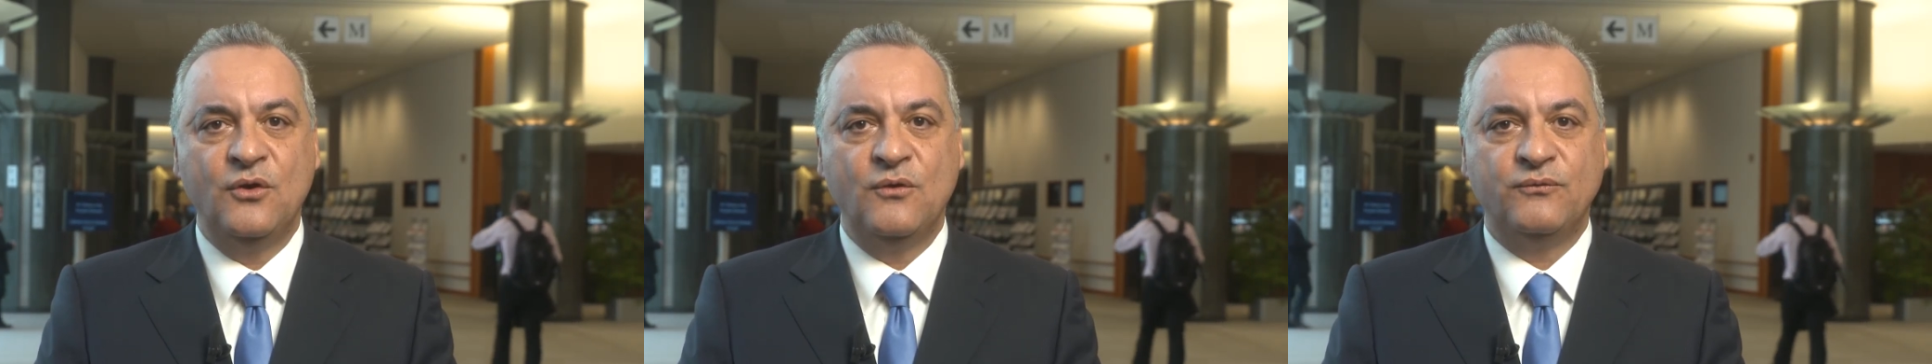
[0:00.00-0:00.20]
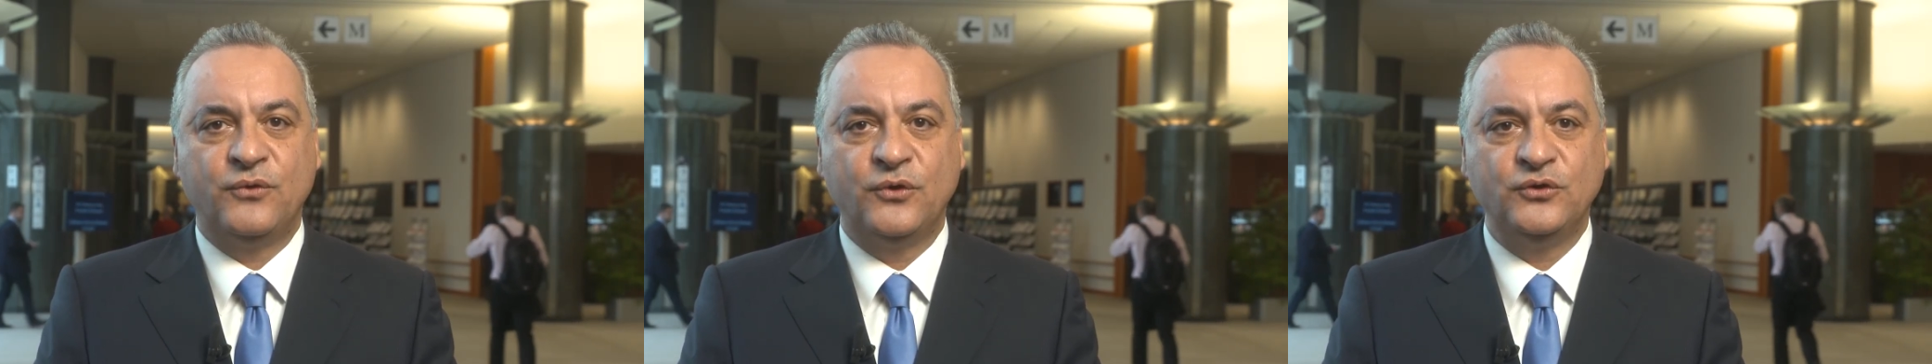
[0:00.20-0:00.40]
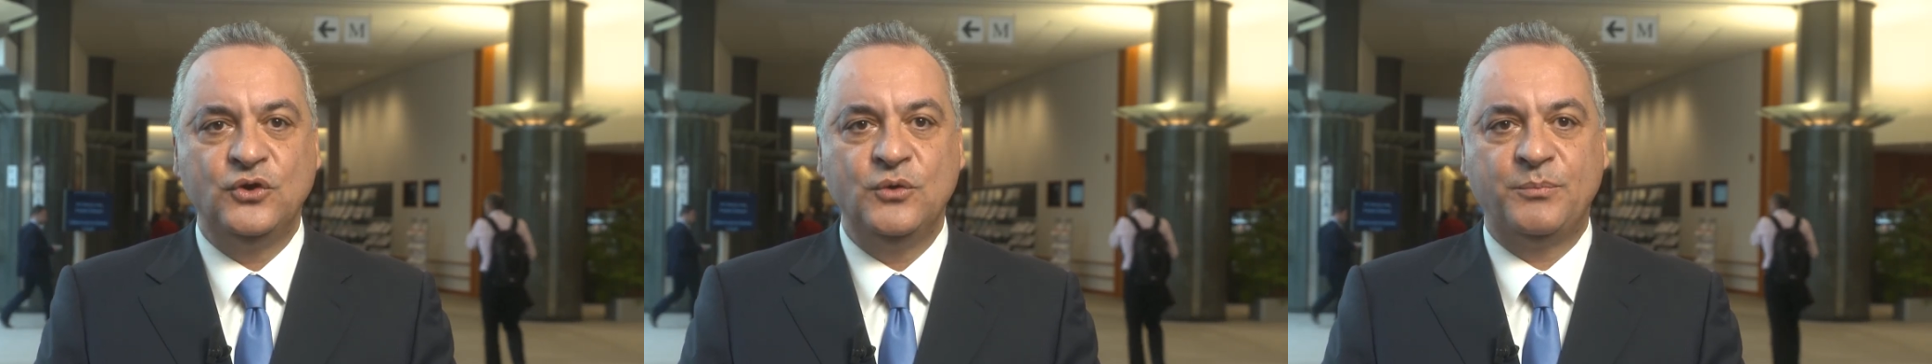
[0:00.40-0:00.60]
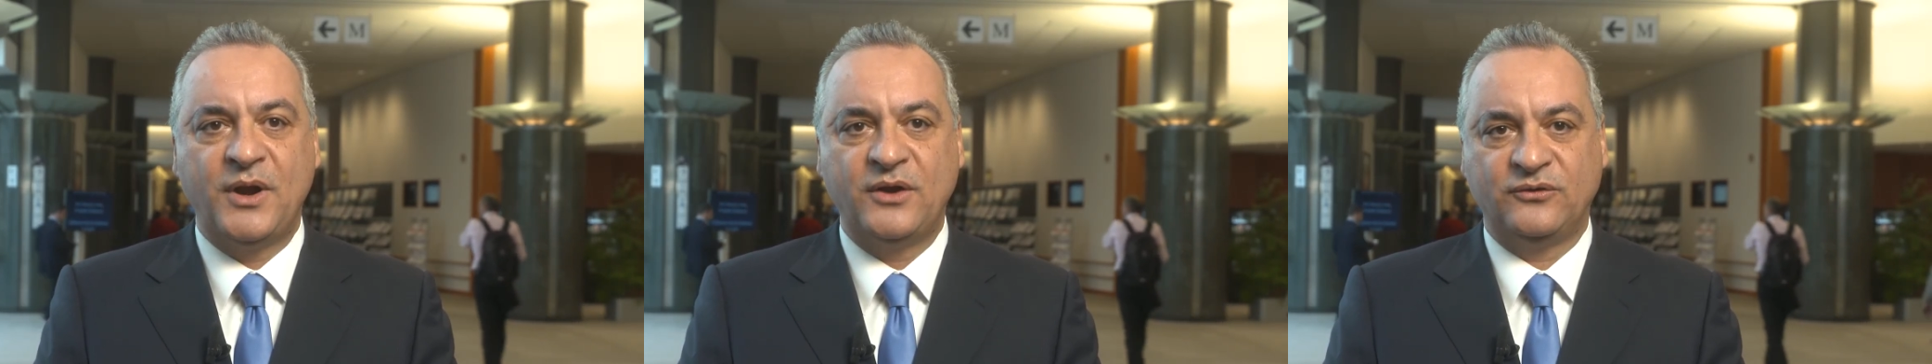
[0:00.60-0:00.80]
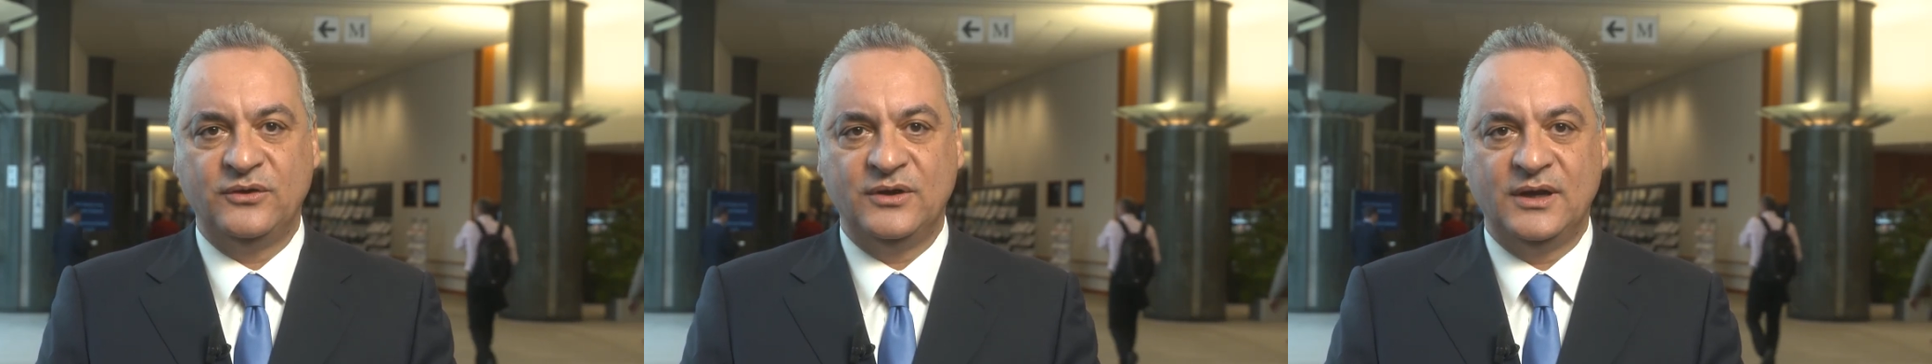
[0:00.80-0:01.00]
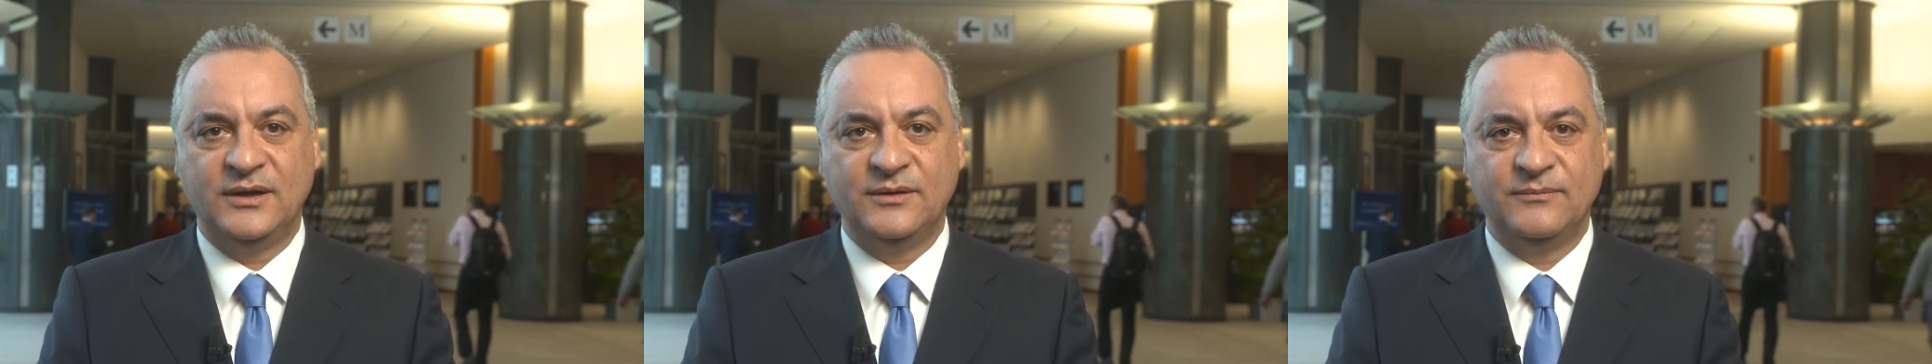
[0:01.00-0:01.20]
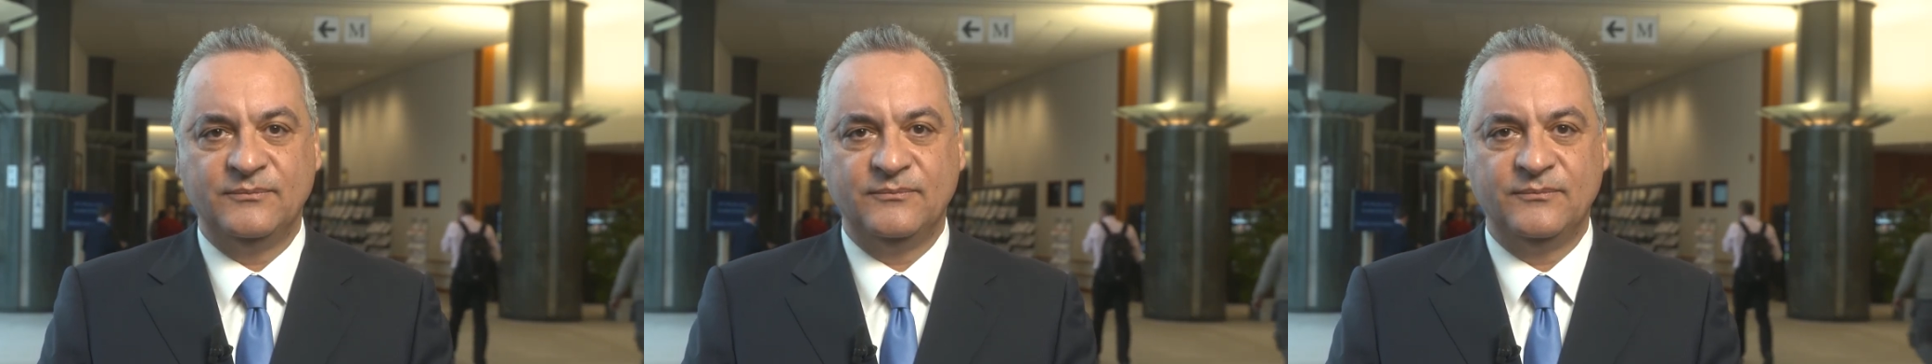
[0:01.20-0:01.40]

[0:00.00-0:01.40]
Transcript: for you personally.